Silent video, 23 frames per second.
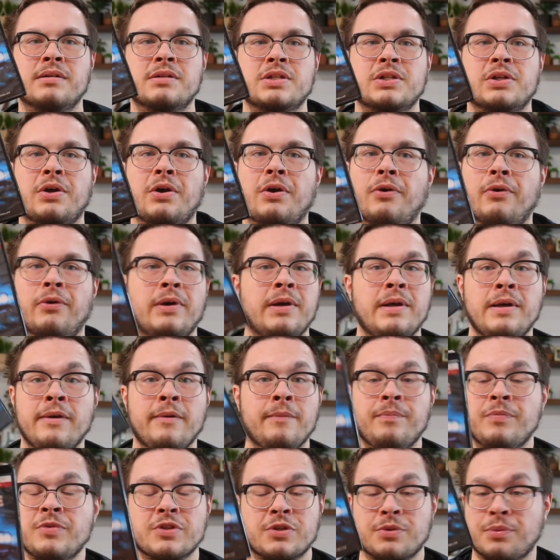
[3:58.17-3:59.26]
So
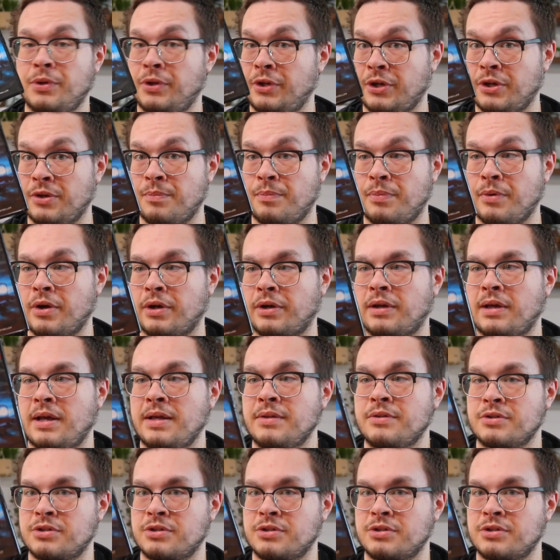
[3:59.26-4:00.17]
it's a really good book and